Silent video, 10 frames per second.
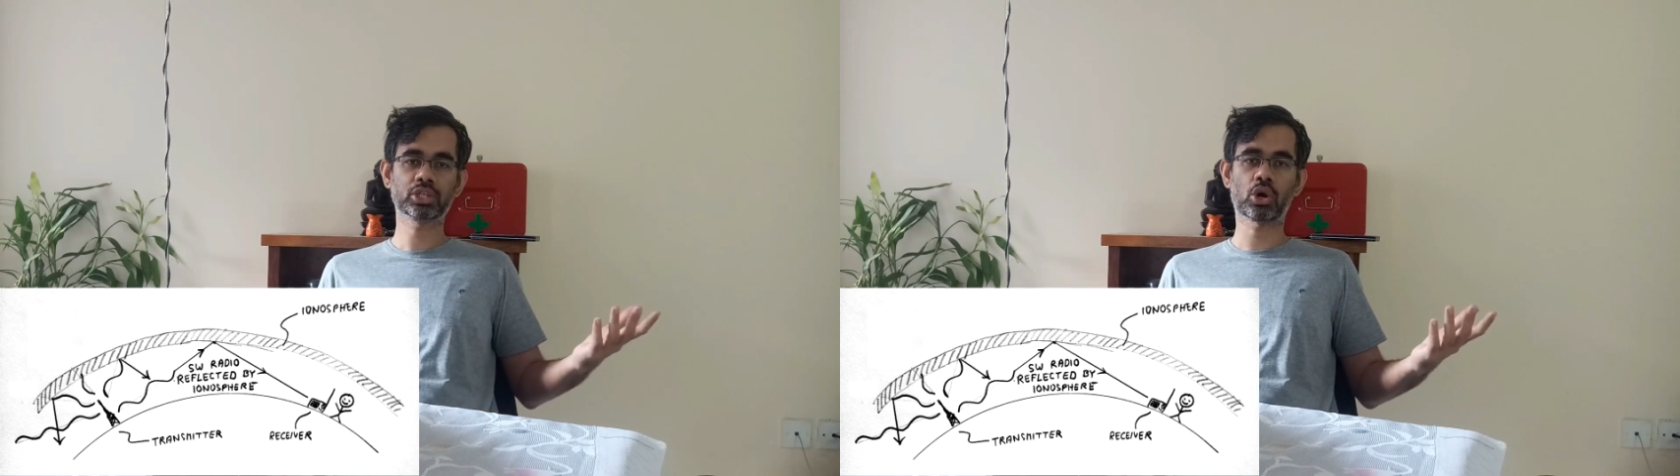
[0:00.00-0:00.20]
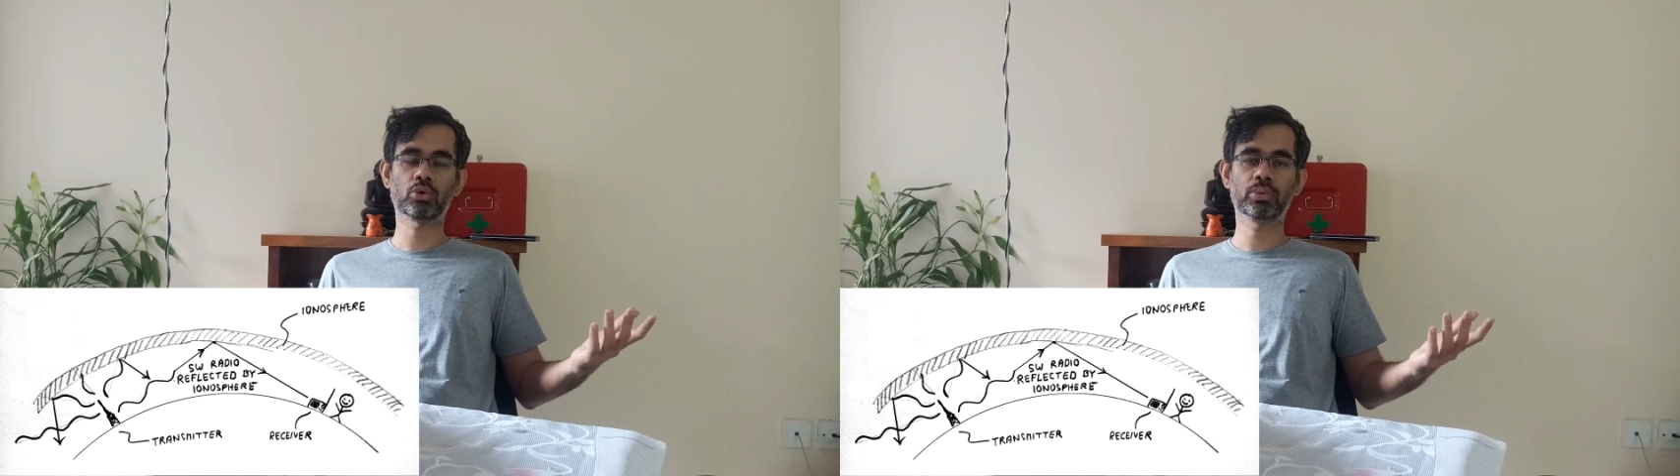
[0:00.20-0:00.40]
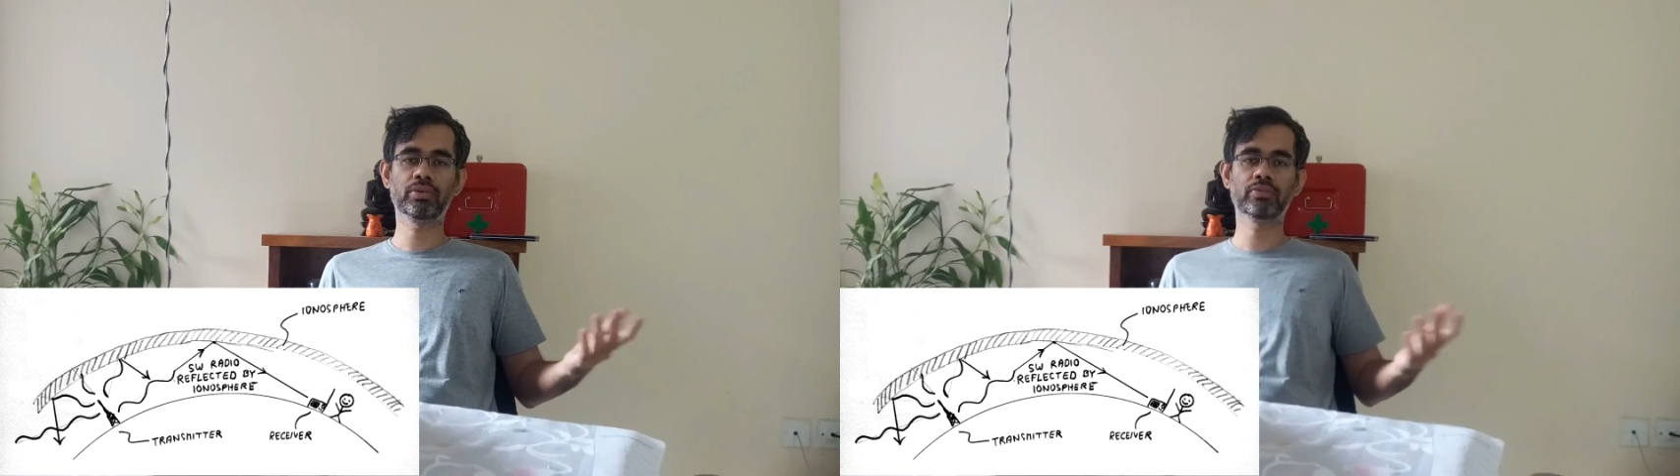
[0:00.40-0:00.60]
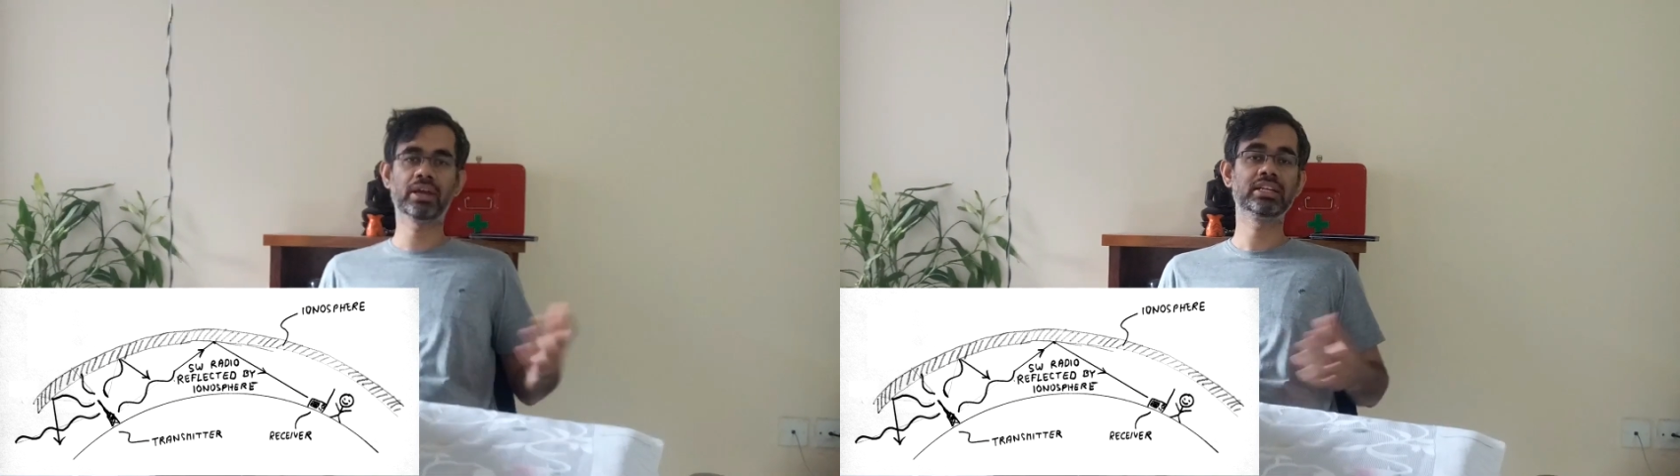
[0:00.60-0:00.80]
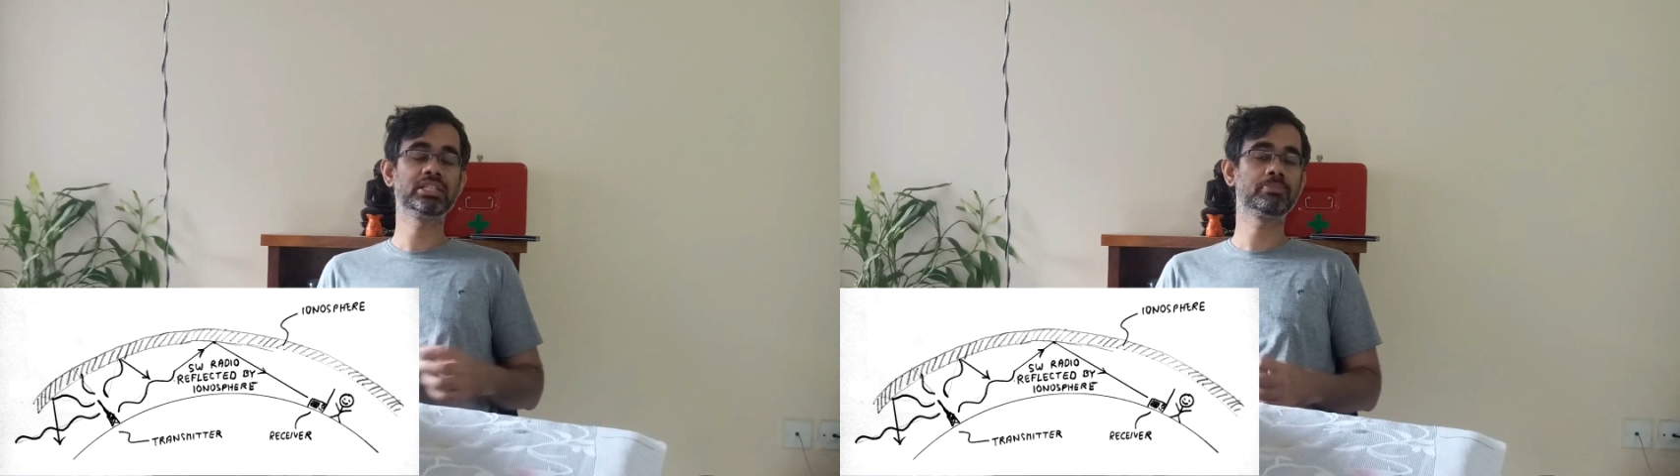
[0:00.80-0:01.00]
shortwave
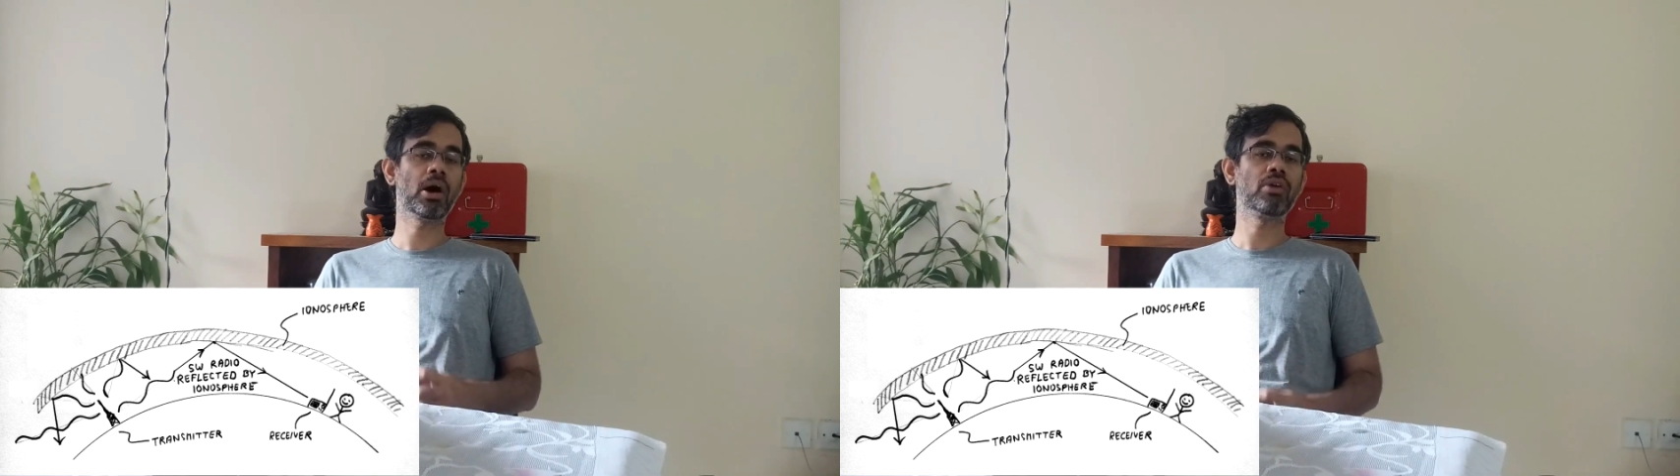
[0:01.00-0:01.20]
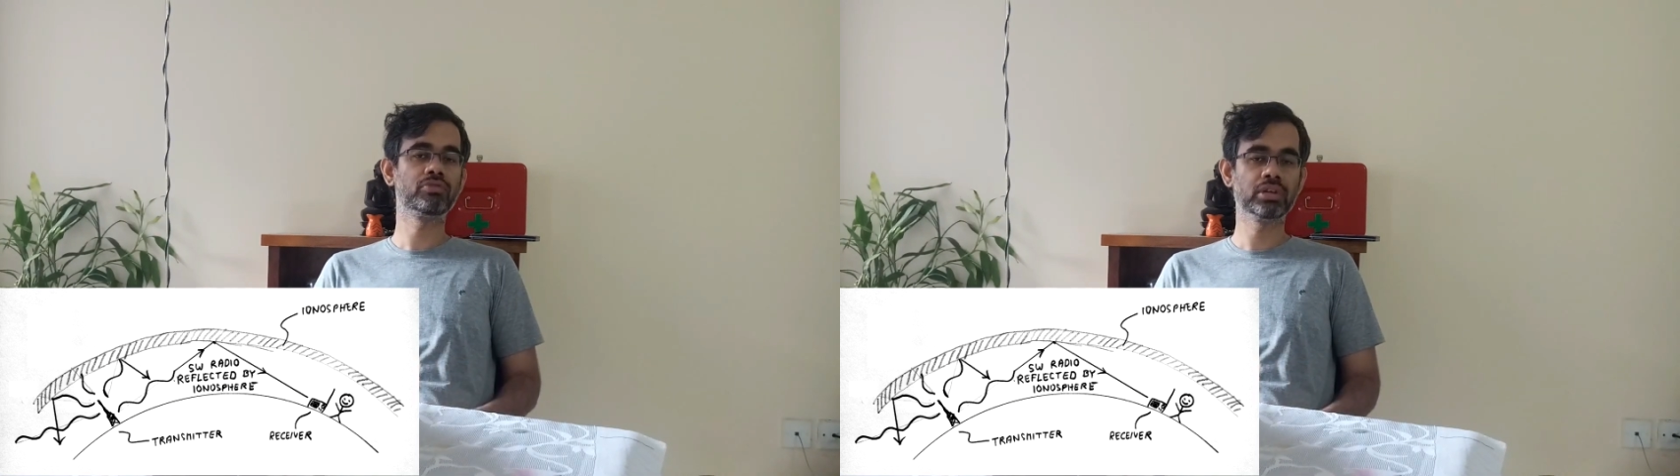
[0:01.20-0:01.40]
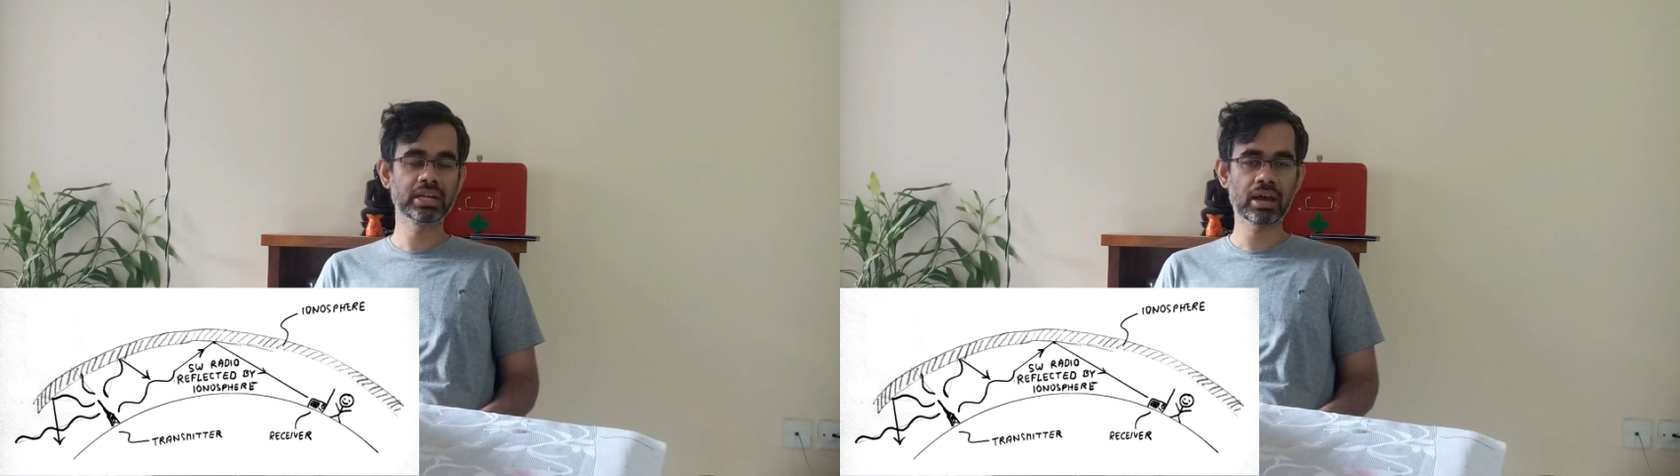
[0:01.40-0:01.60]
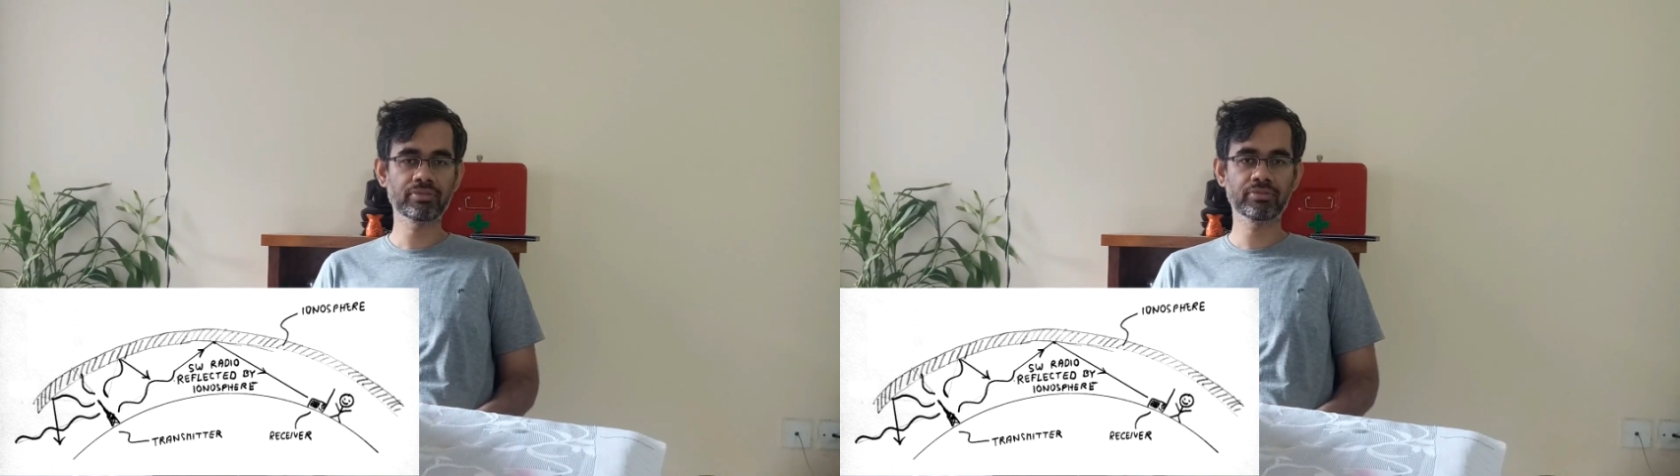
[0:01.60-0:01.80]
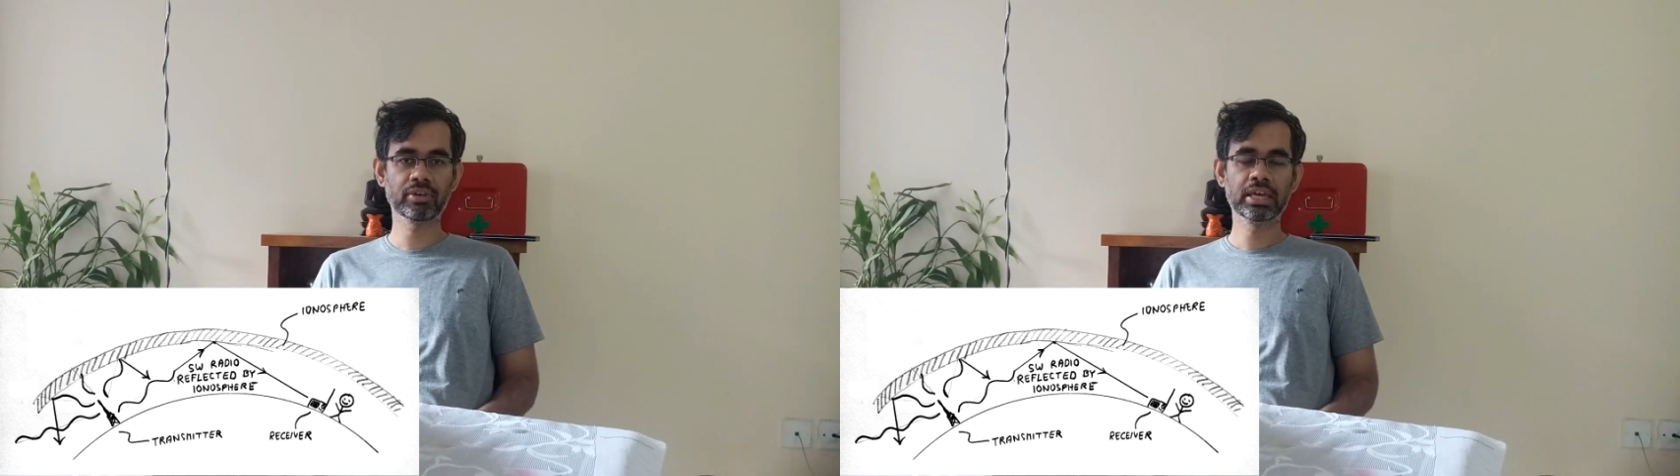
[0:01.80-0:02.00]
and it's powerful
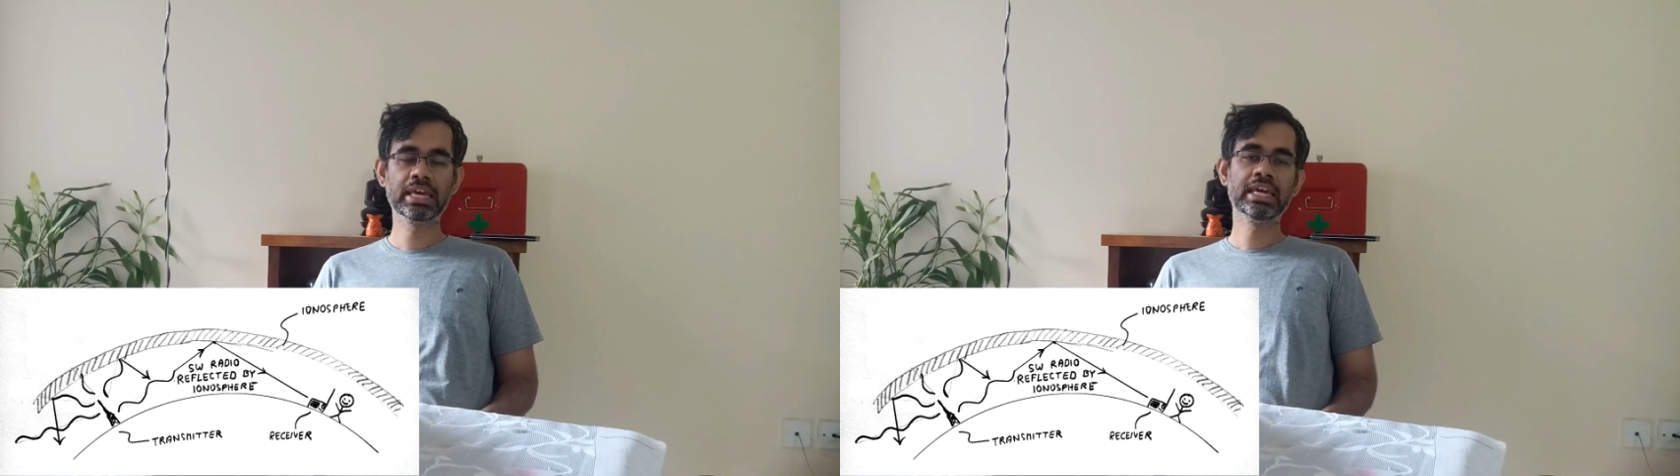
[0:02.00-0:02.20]
enough,